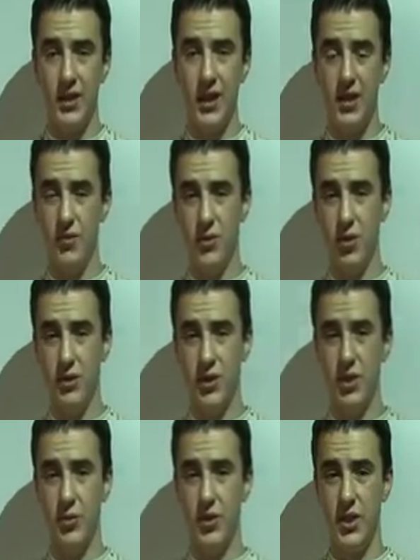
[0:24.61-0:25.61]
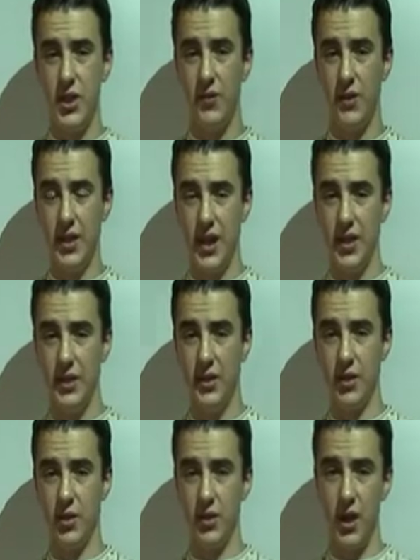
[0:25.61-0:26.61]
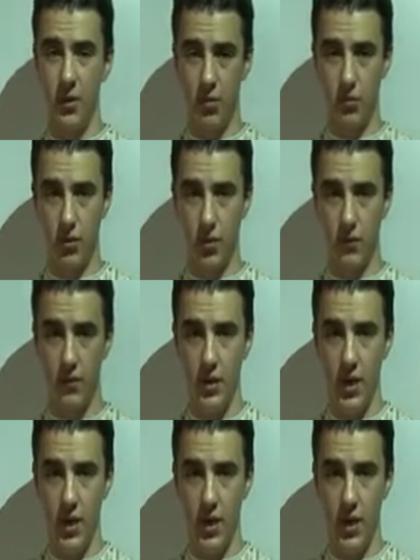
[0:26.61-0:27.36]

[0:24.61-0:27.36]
this results in you achieving less than you're capable of,